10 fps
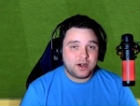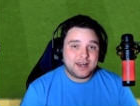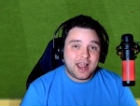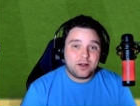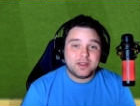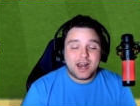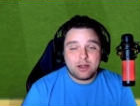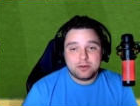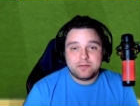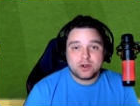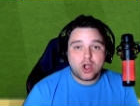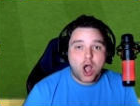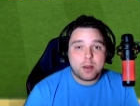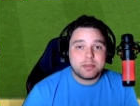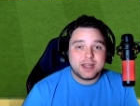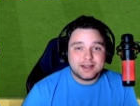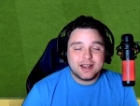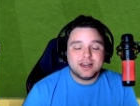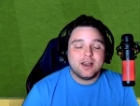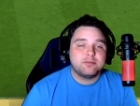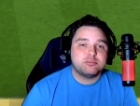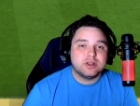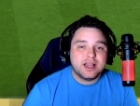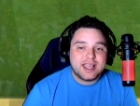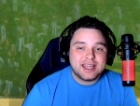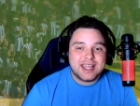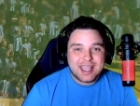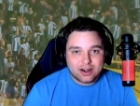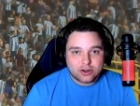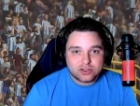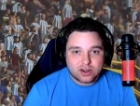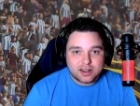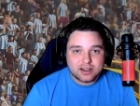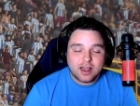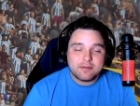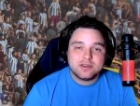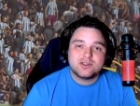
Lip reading: now that I would feel confident enough playing in our starting 11.